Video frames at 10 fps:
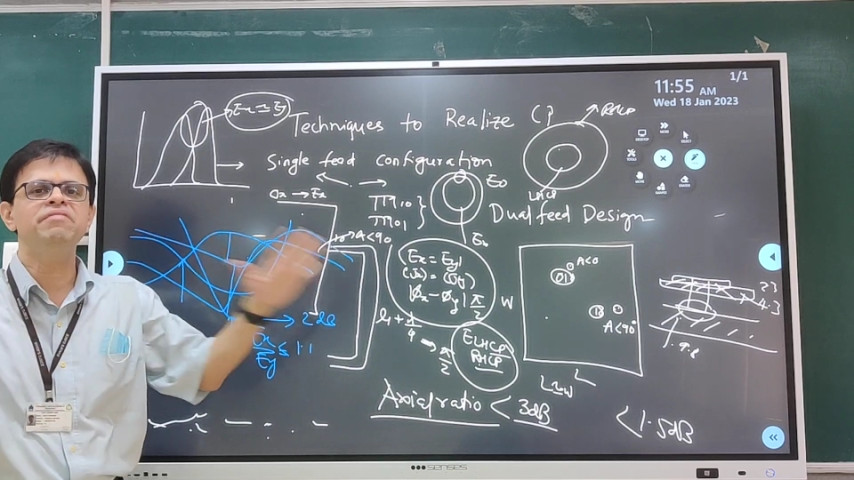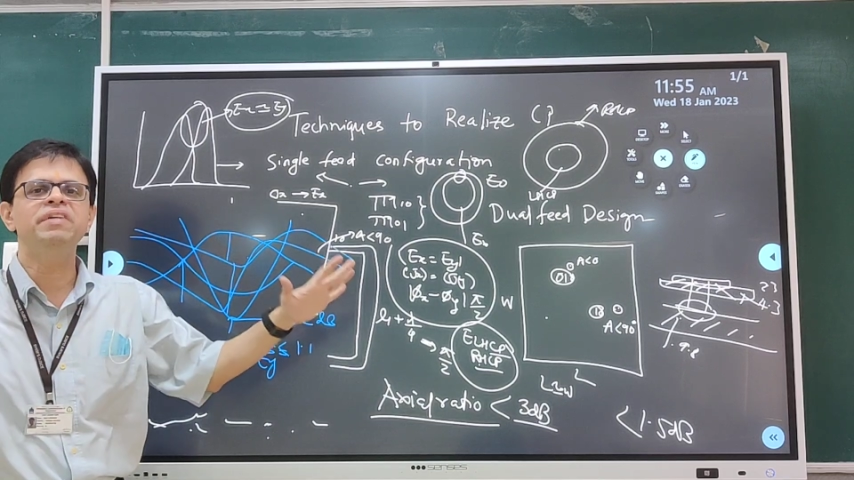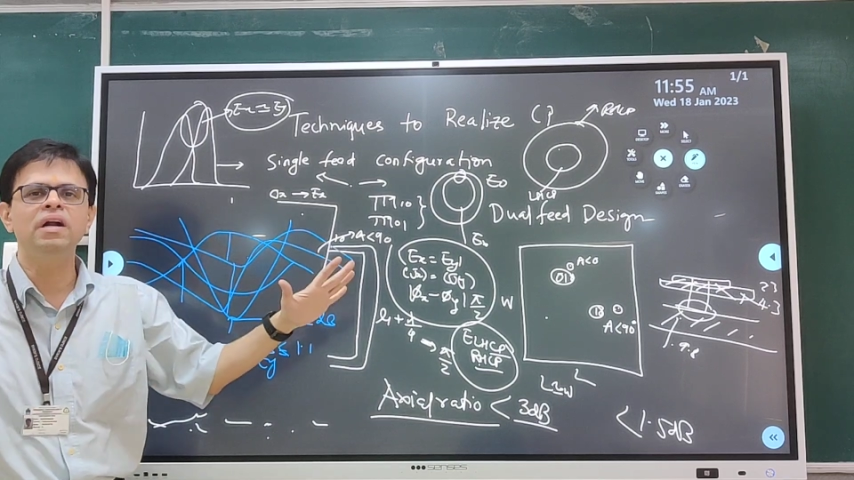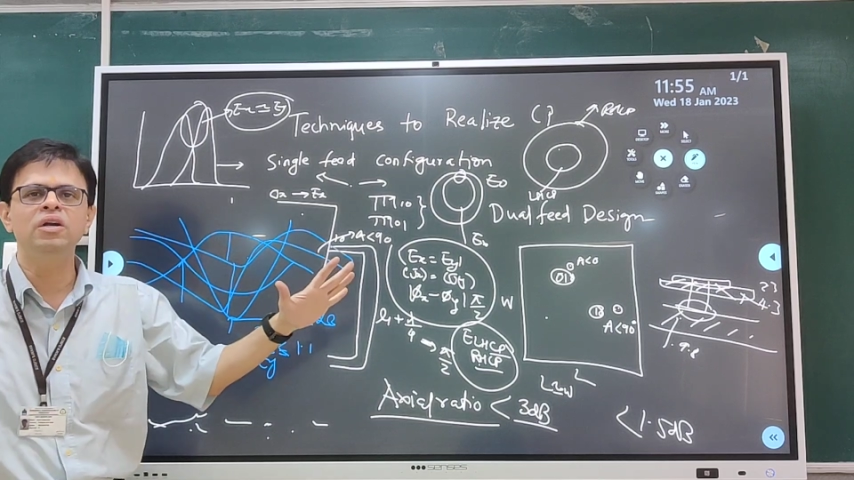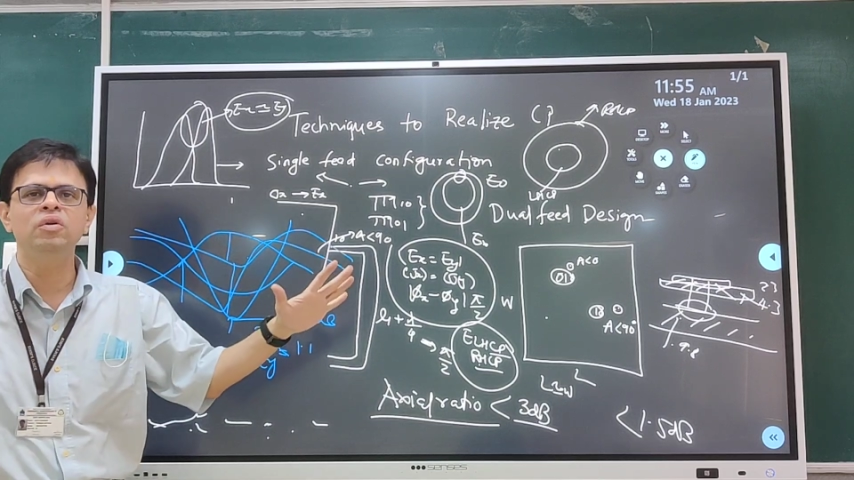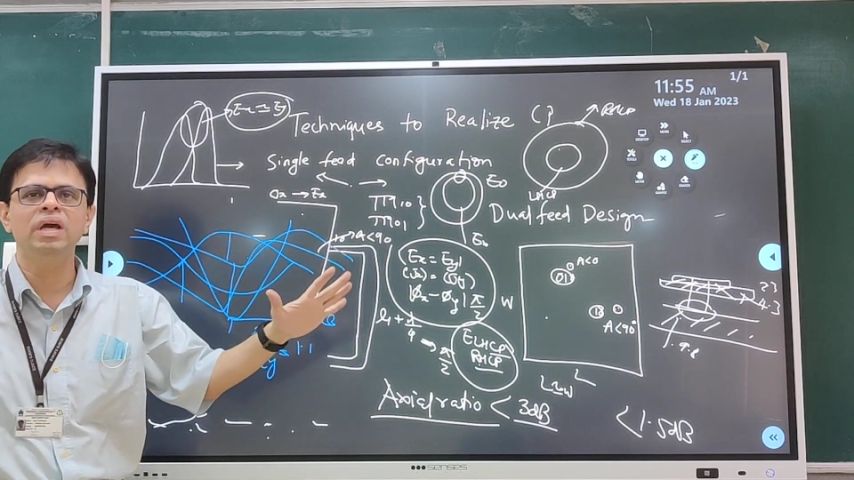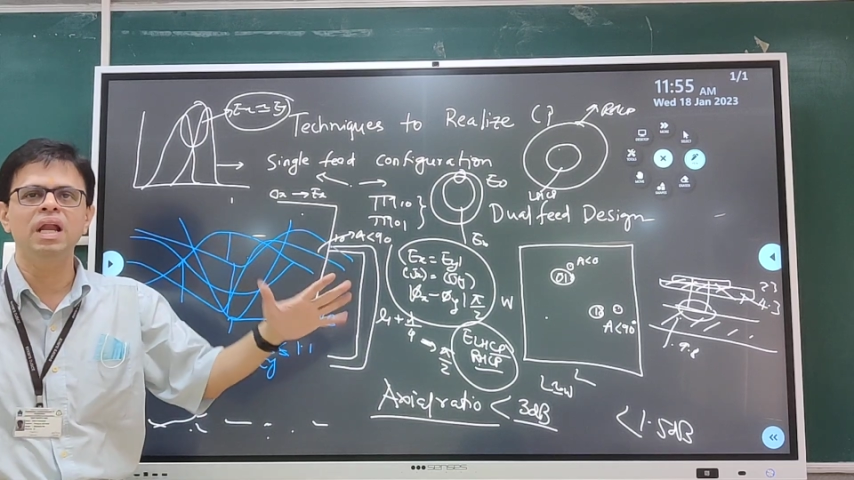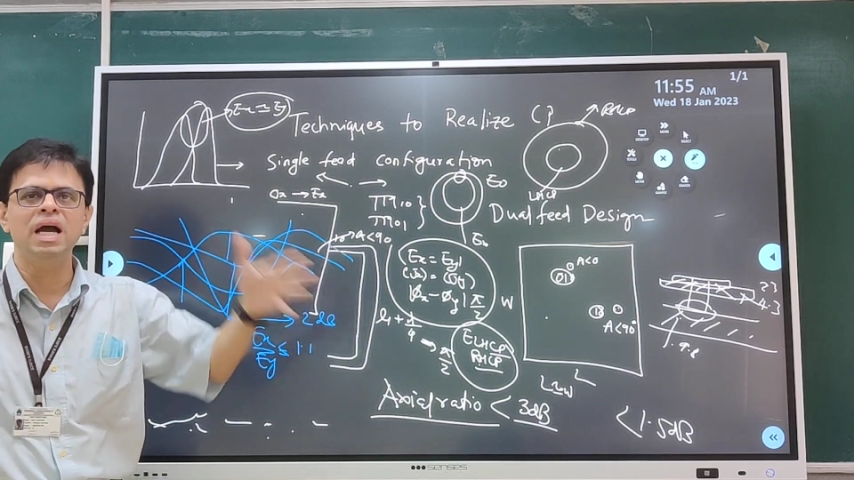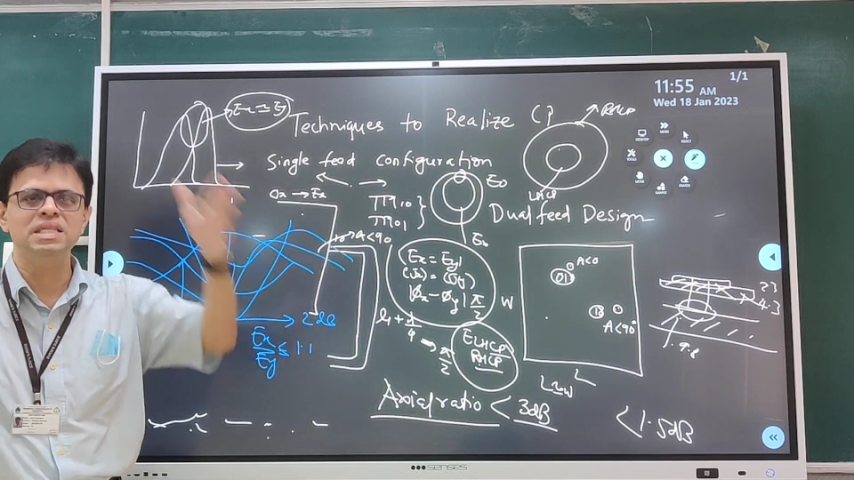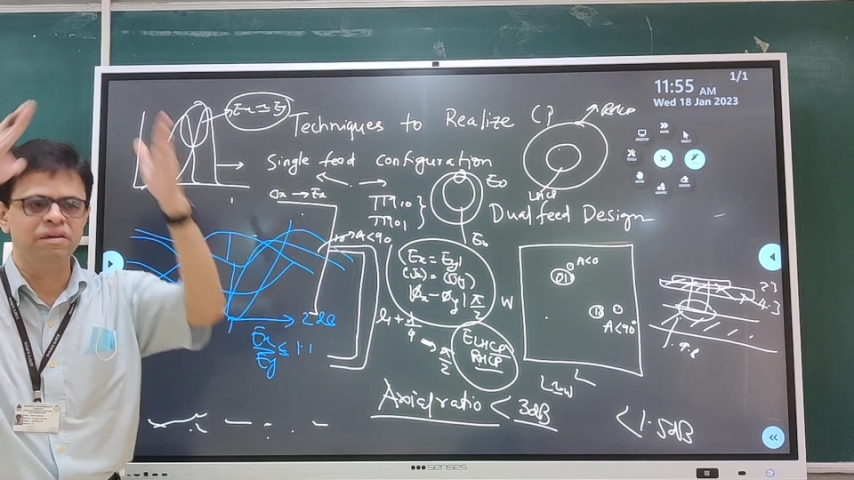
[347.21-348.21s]
difficult to
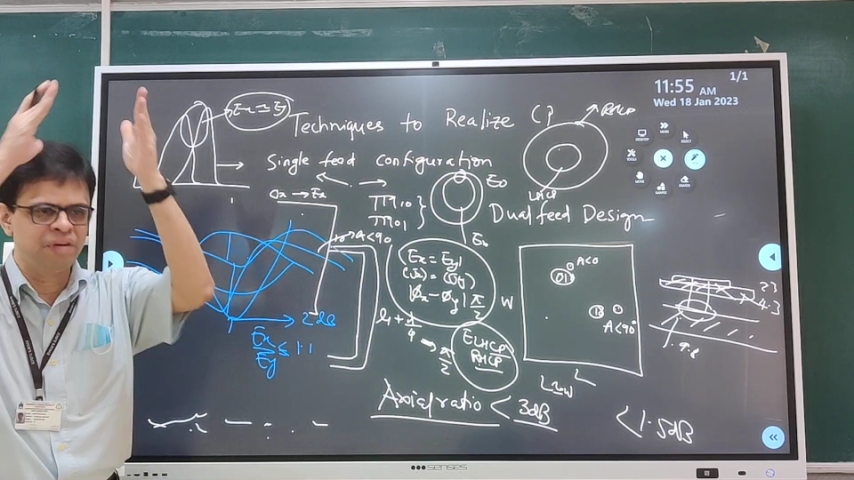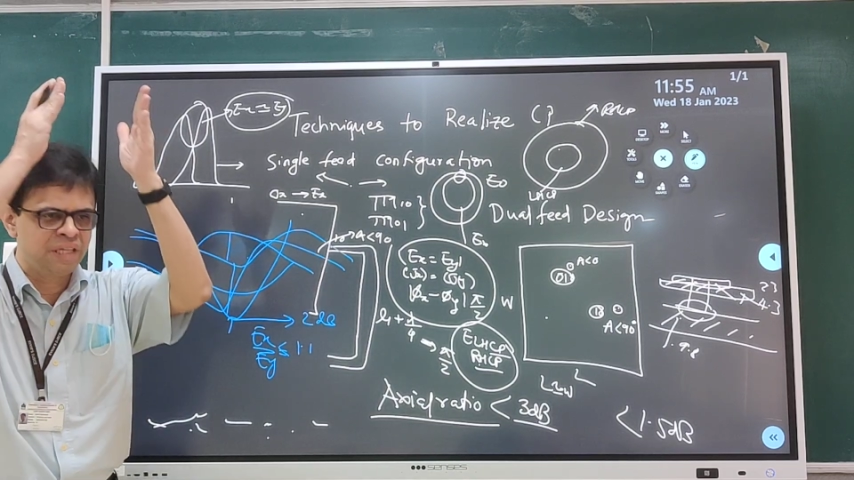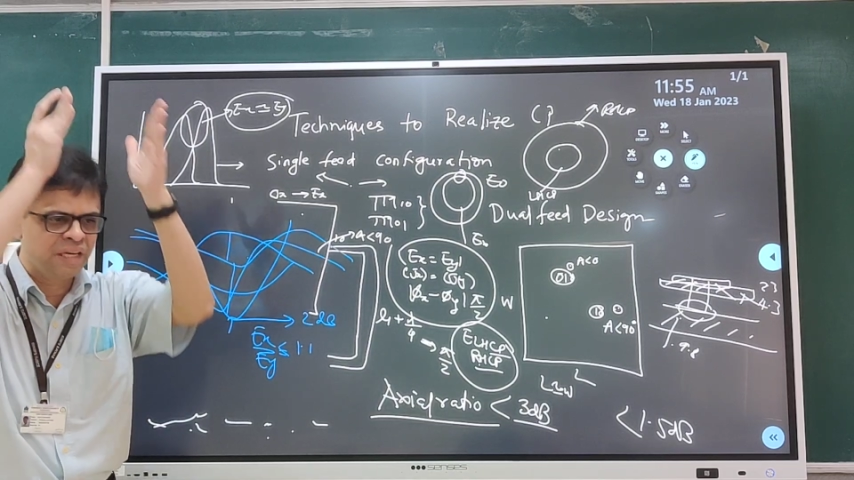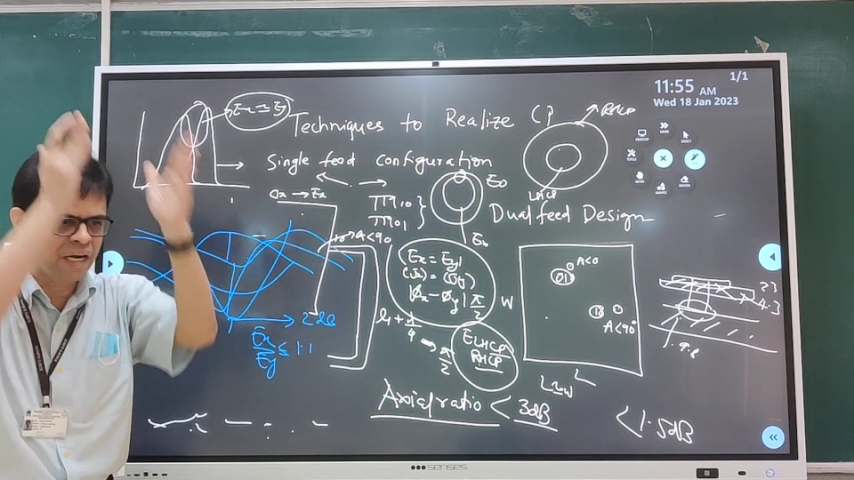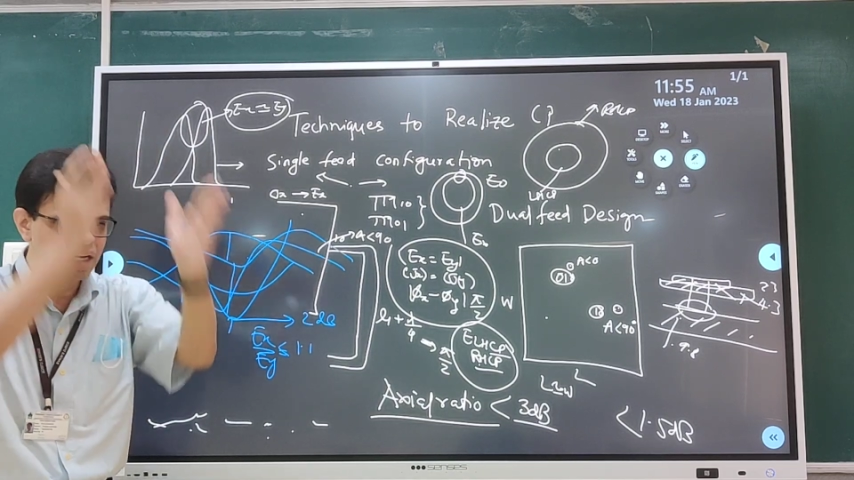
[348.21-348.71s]
realize everything